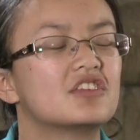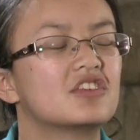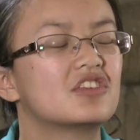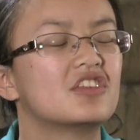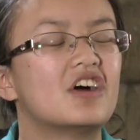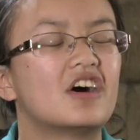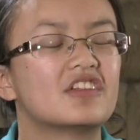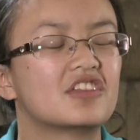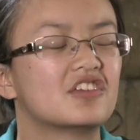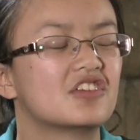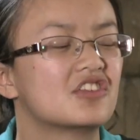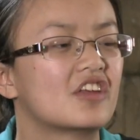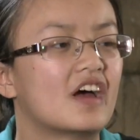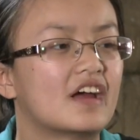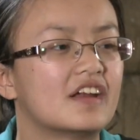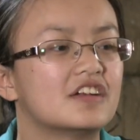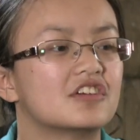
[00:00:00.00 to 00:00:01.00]
It's not those
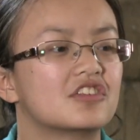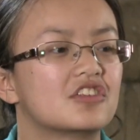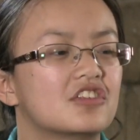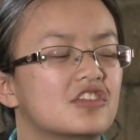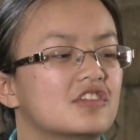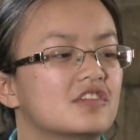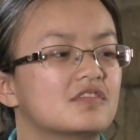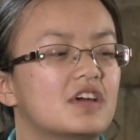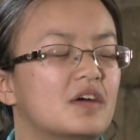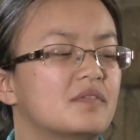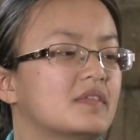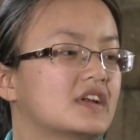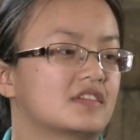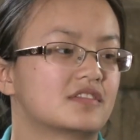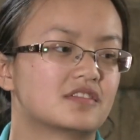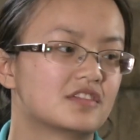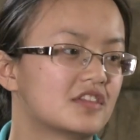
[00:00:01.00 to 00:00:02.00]
high notes. I
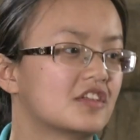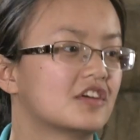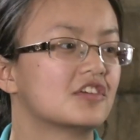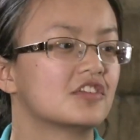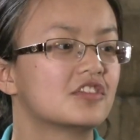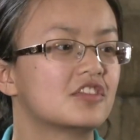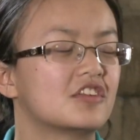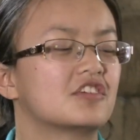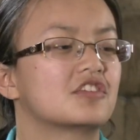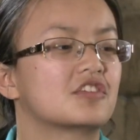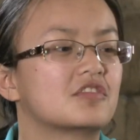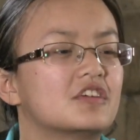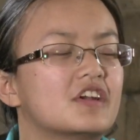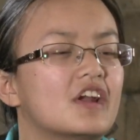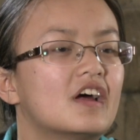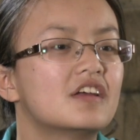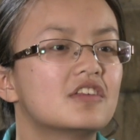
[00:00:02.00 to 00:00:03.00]
mean, those were
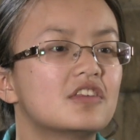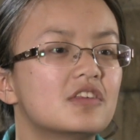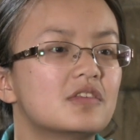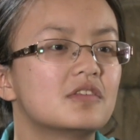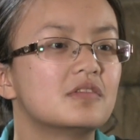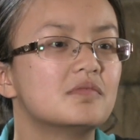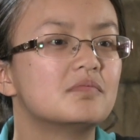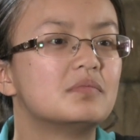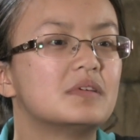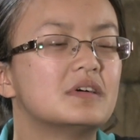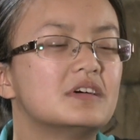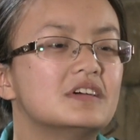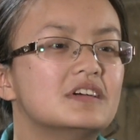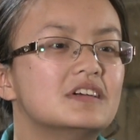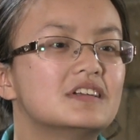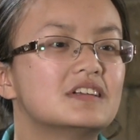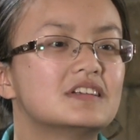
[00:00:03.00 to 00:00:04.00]
nice,
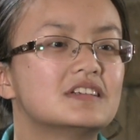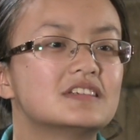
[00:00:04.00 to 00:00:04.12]
but...